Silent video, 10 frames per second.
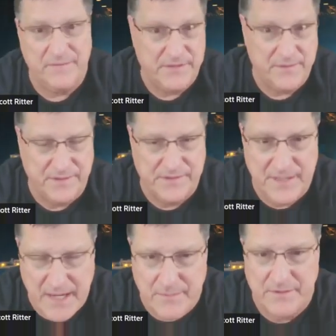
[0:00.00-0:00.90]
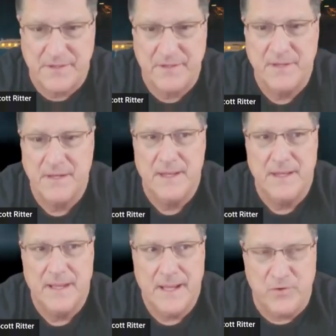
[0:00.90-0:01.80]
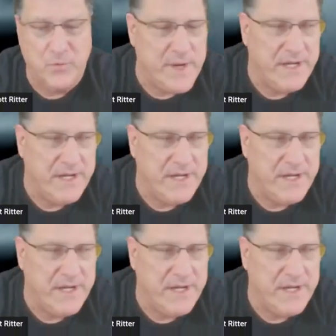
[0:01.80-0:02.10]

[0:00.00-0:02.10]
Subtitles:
of Israel's neighbors. If you